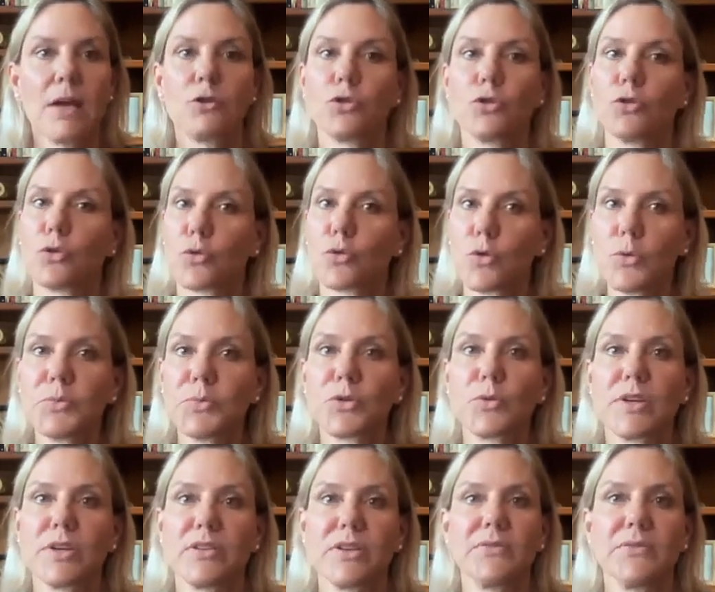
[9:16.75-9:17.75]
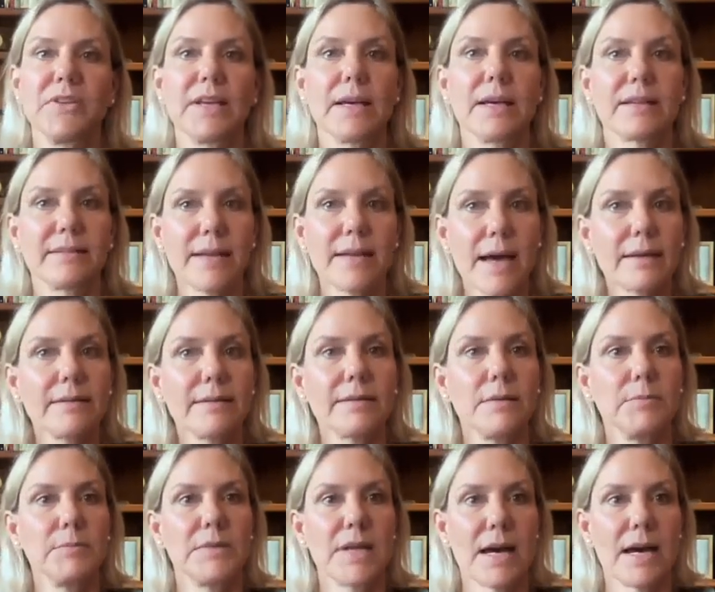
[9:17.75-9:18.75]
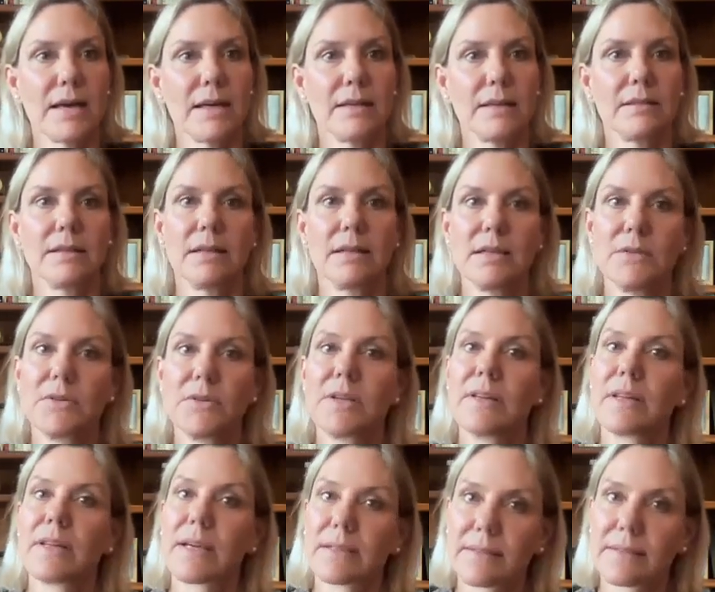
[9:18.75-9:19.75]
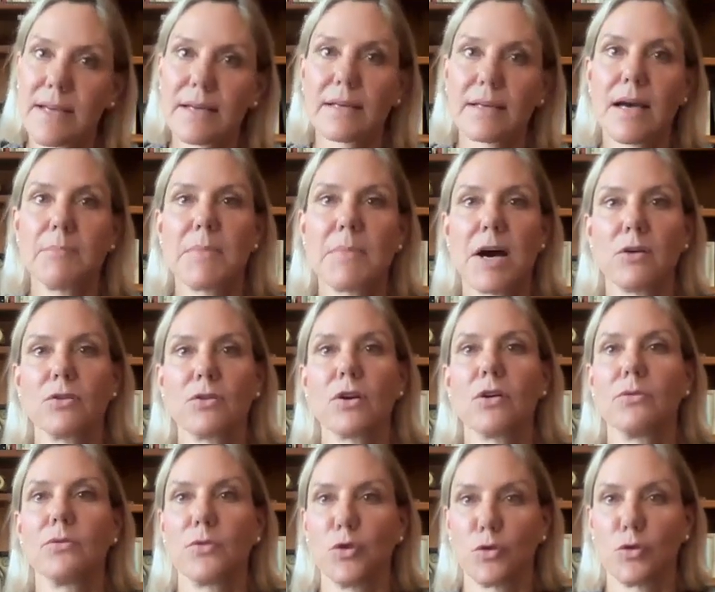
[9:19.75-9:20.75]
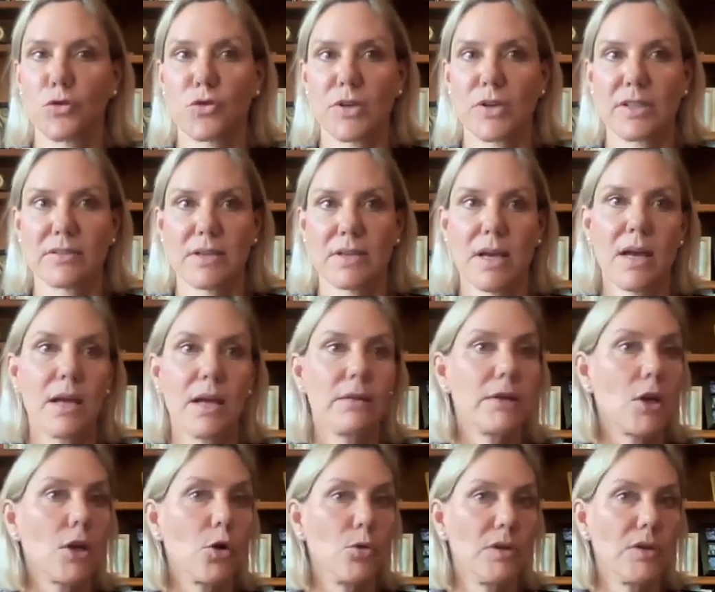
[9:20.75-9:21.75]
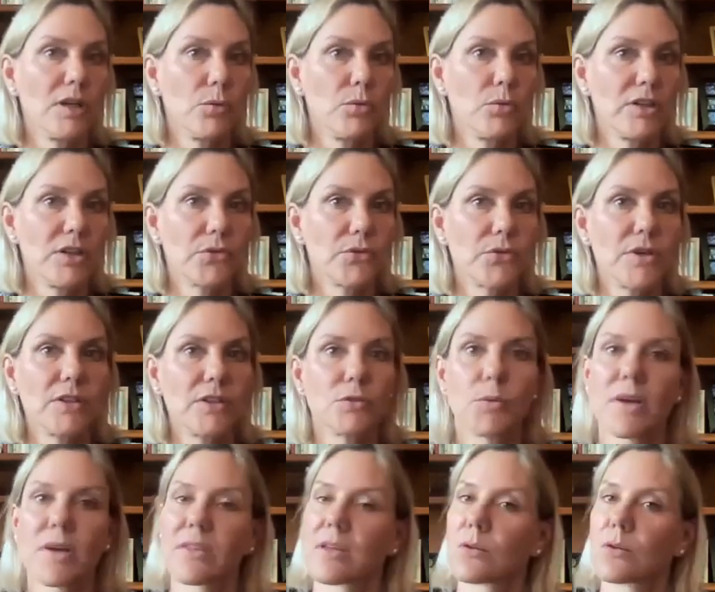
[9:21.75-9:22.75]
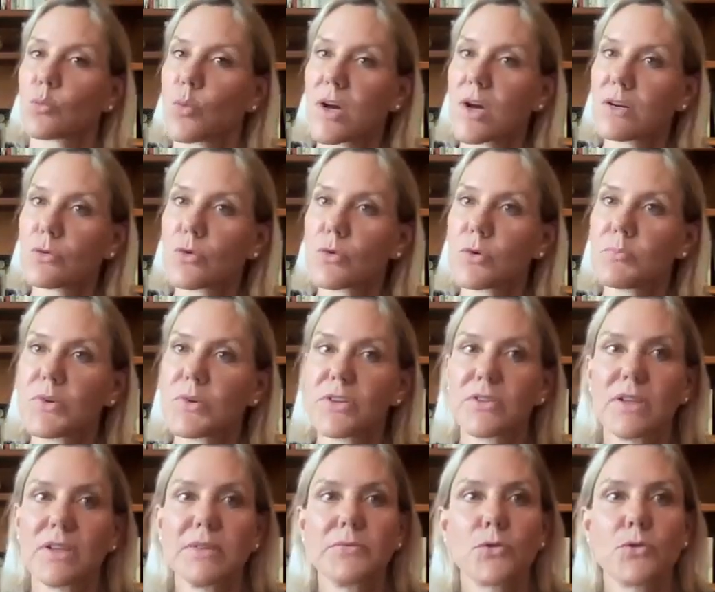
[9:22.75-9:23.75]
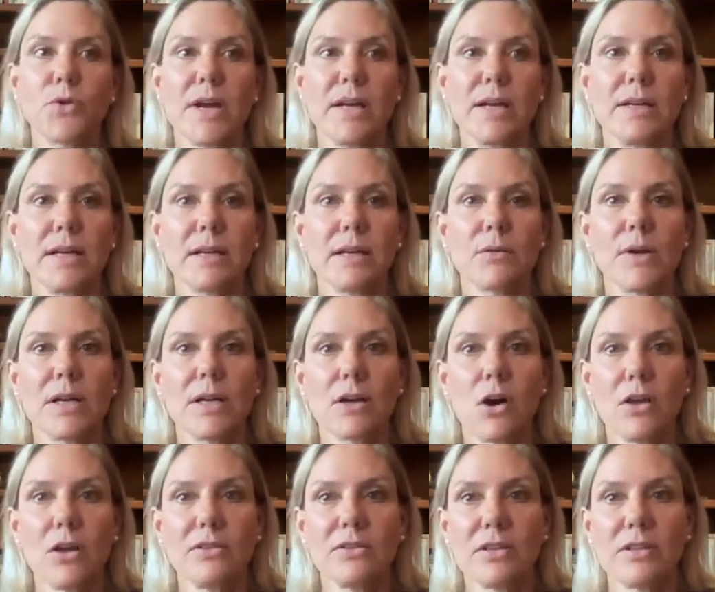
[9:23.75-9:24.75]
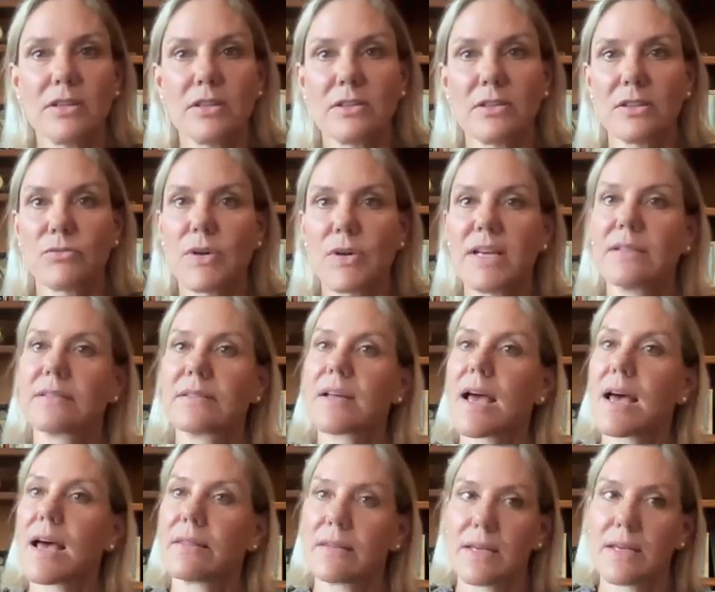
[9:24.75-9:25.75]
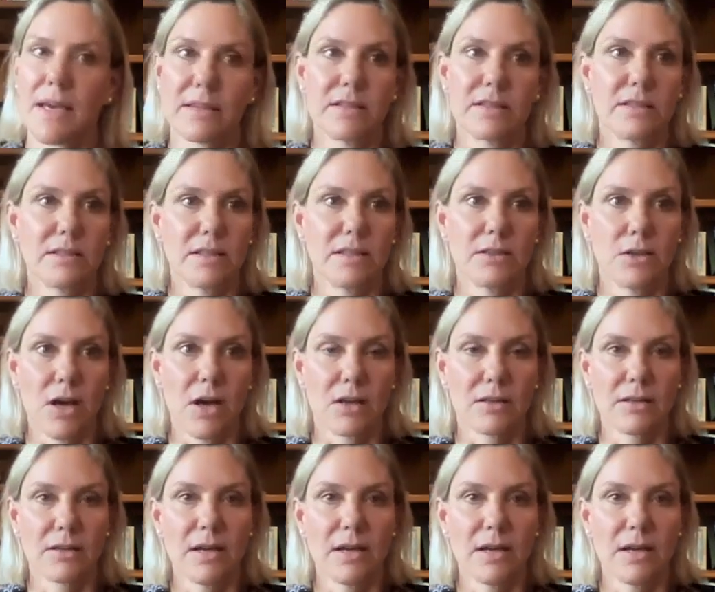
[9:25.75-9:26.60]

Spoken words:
2 groups received the exact same diet, delivering the exact amount of nutrients. The only difference was that one group received TreNN grain concentrates and the other did not.